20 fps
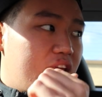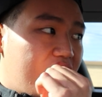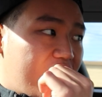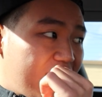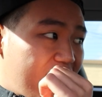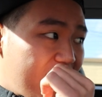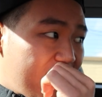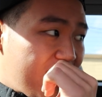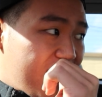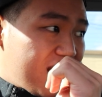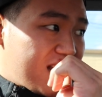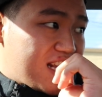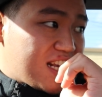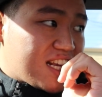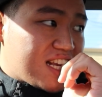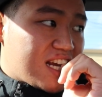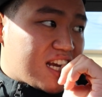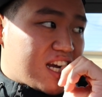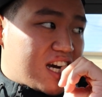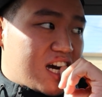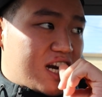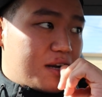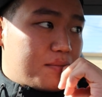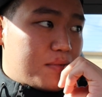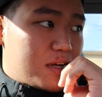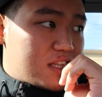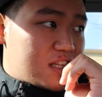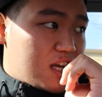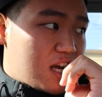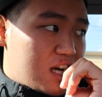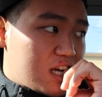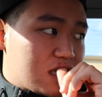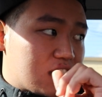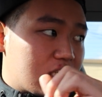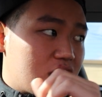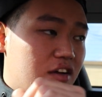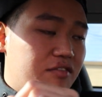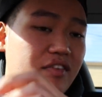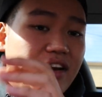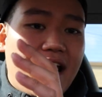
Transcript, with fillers: it is like cutting my tongue and stuff.